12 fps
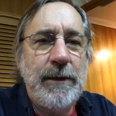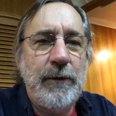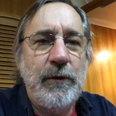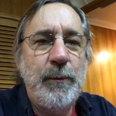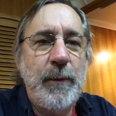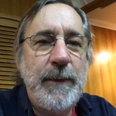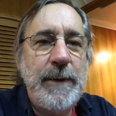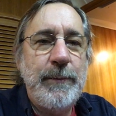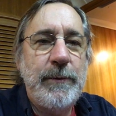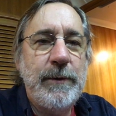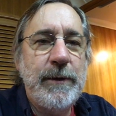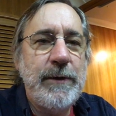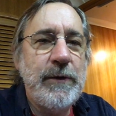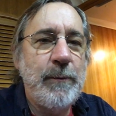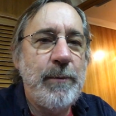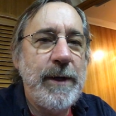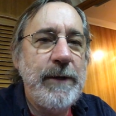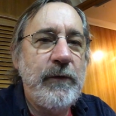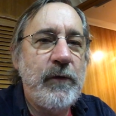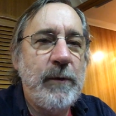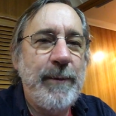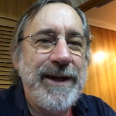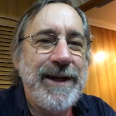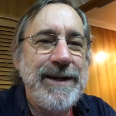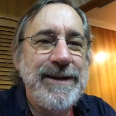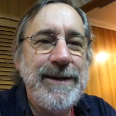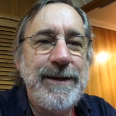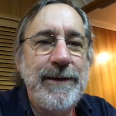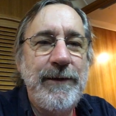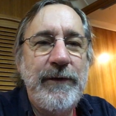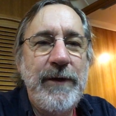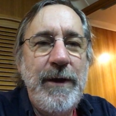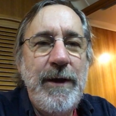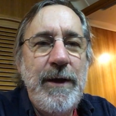a group of people and you're brainstorming ideas,